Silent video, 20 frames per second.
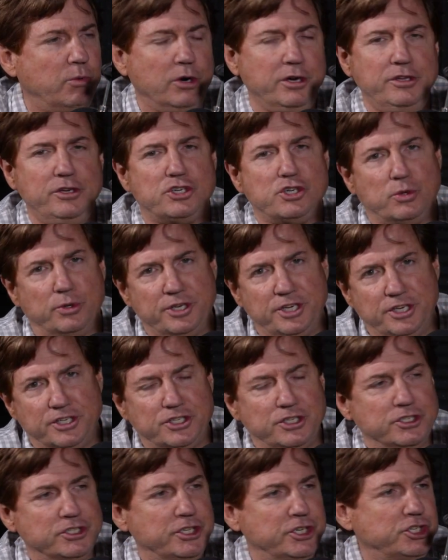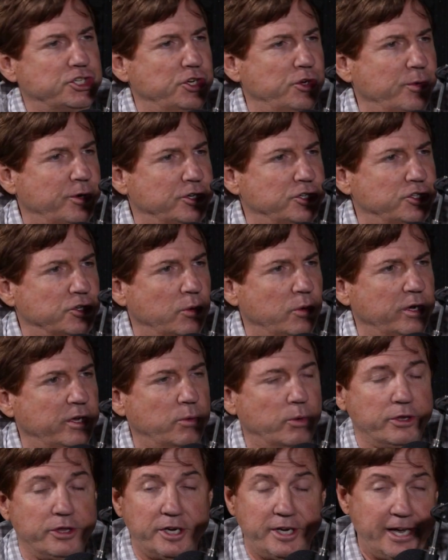What are the traditions that you enjoy?
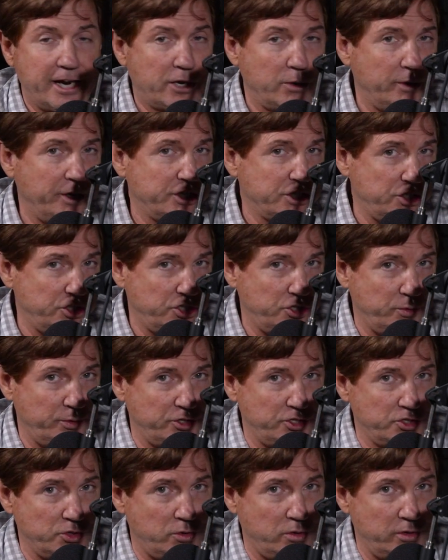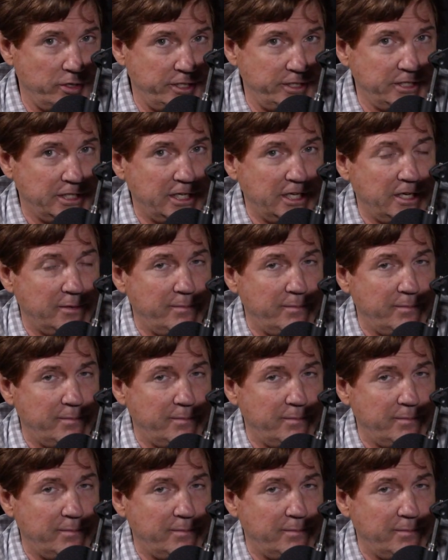What are the decorations you enjoy?